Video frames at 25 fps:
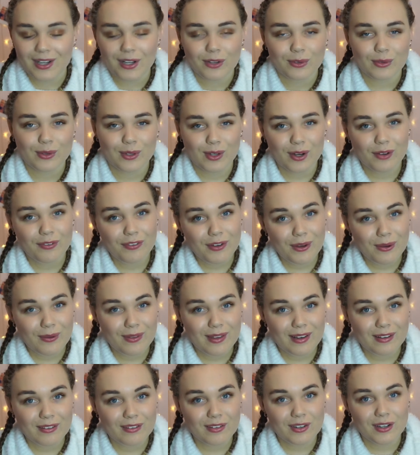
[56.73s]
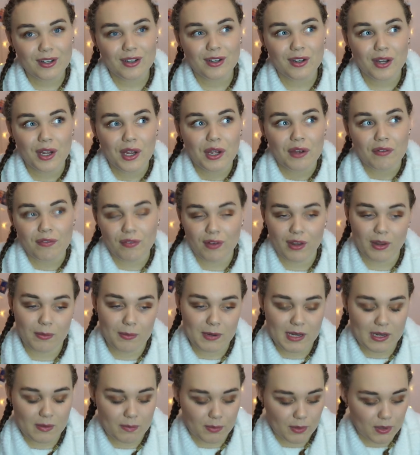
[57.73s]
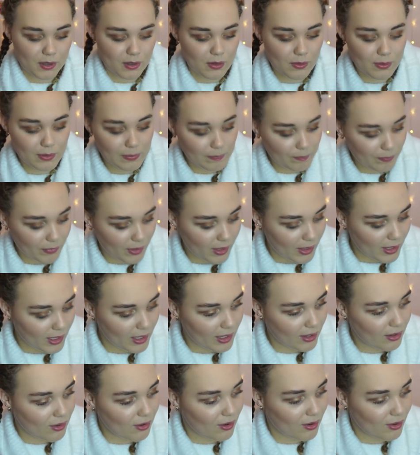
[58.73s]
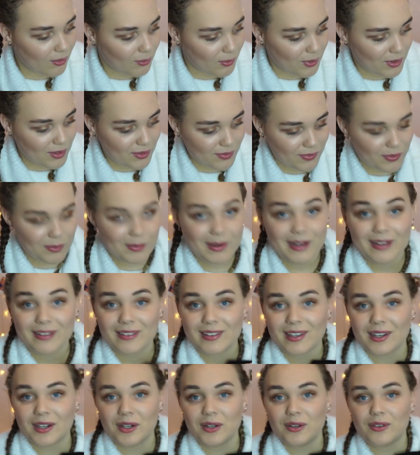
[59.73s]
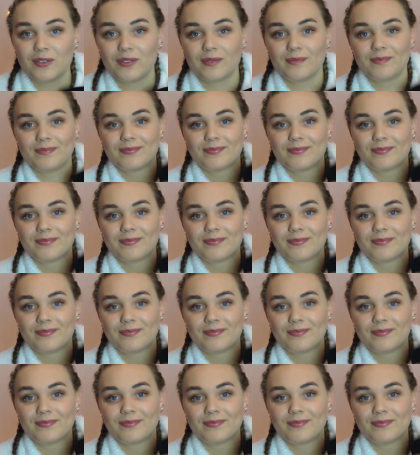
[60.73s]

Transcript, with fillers: So I got a few things done for other people and I got one for myself.